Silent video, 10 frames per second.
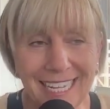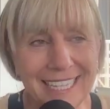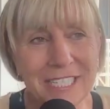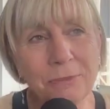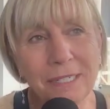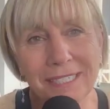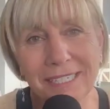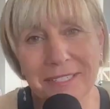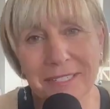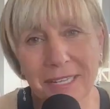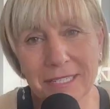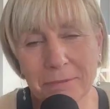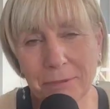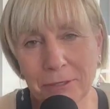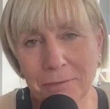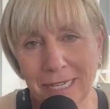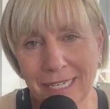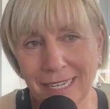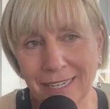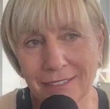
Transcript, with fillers: This one is, is spurred by